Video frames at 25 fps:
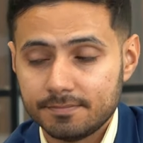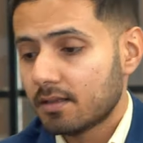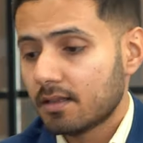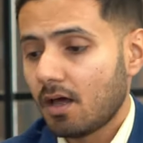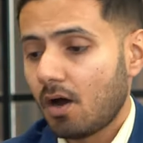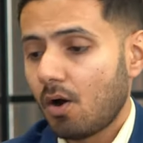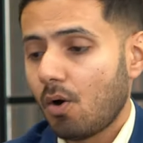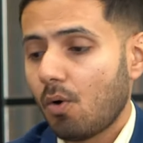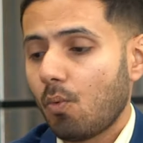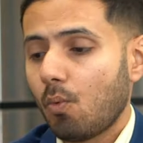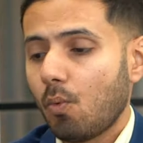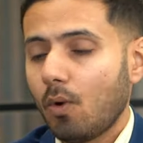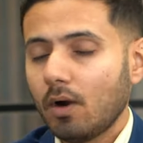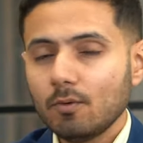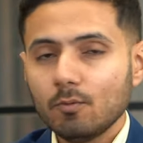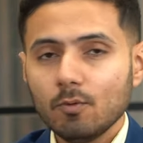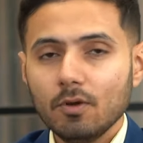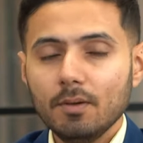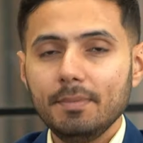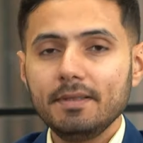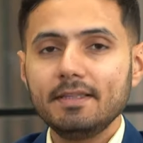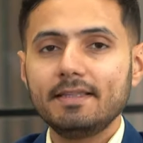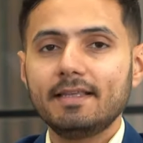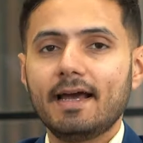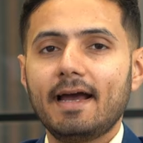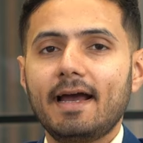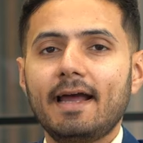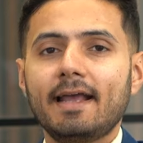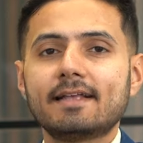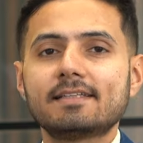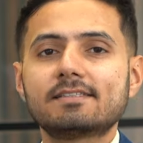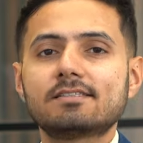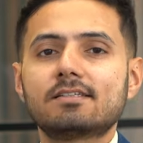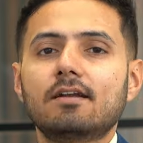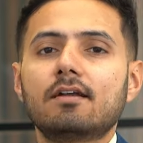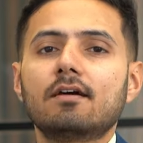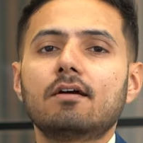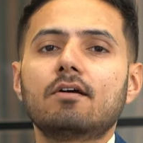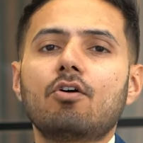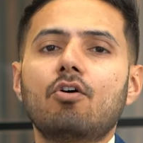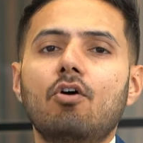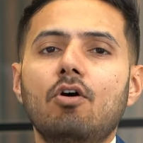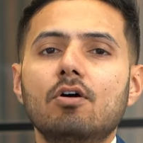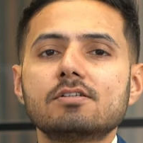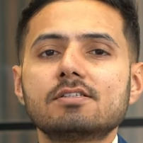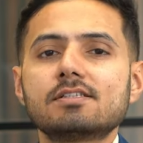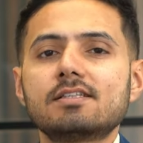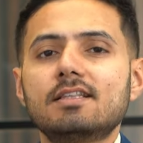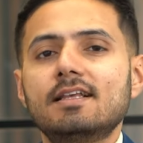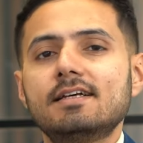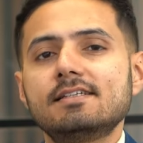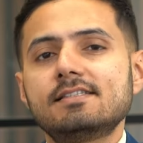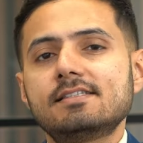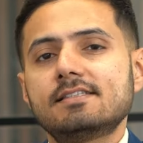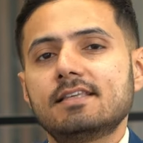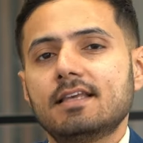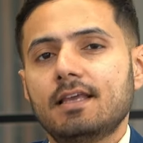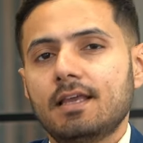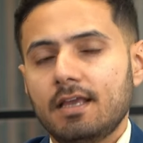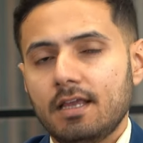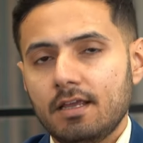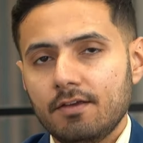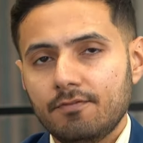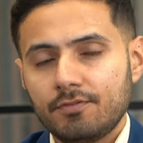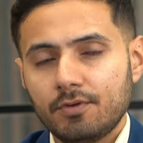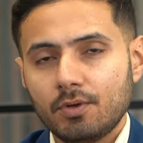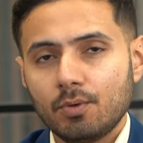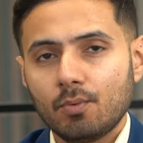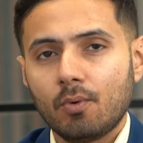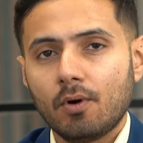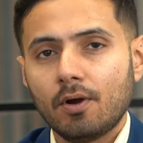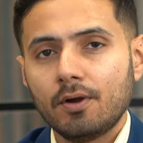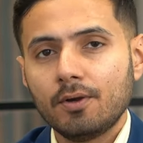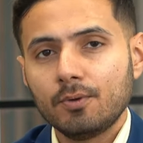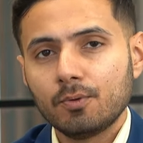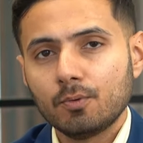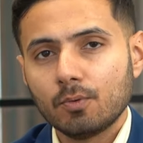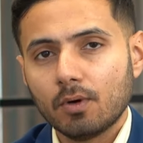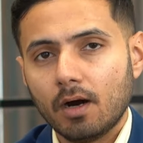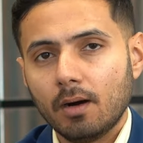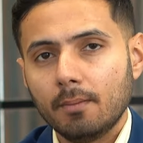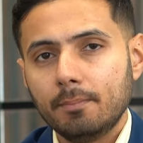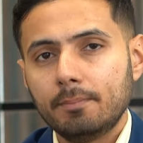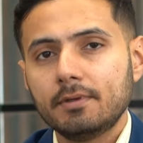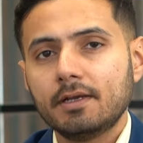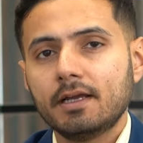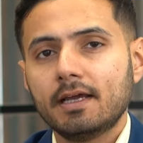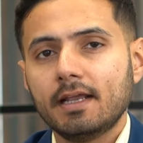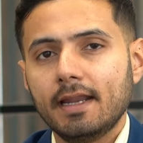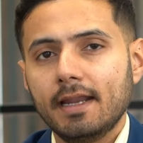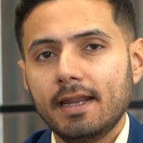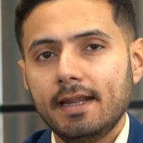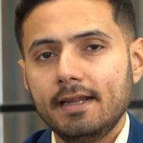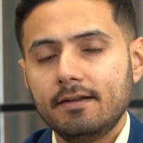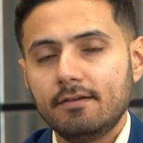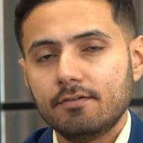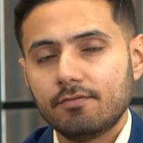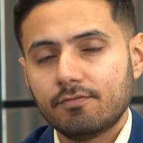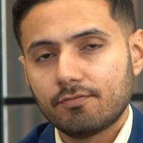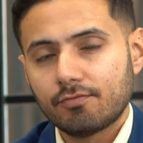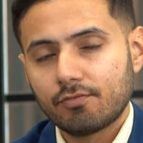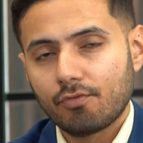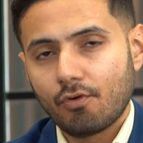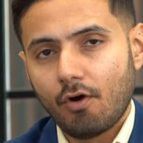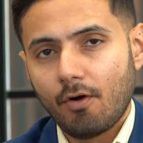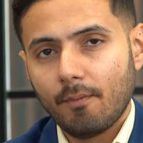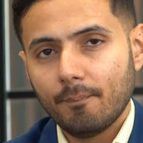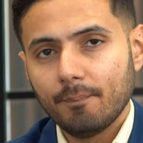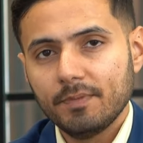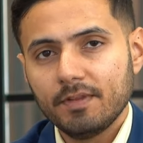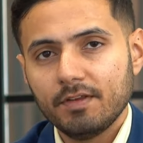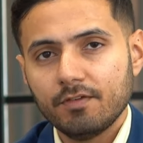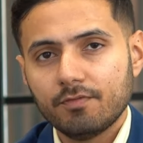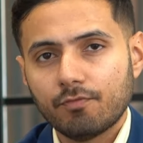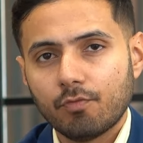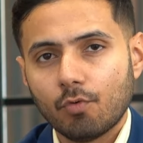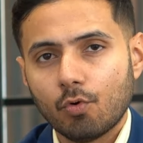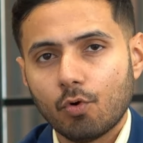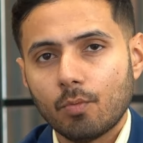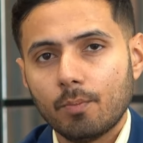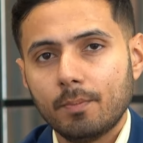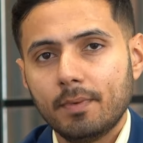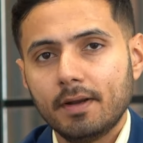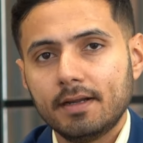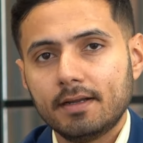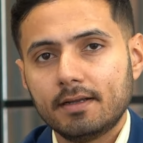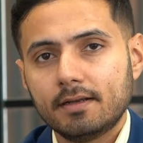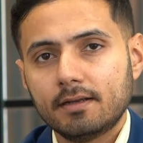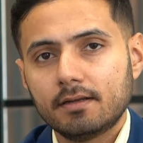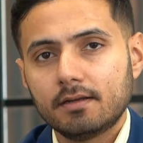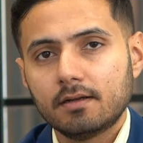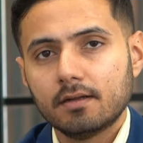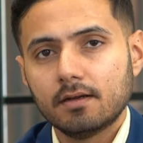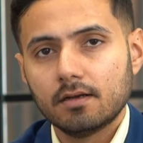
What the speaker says: Now, what will be the extra cost, let's say, if you want to upgrade from the 4-bed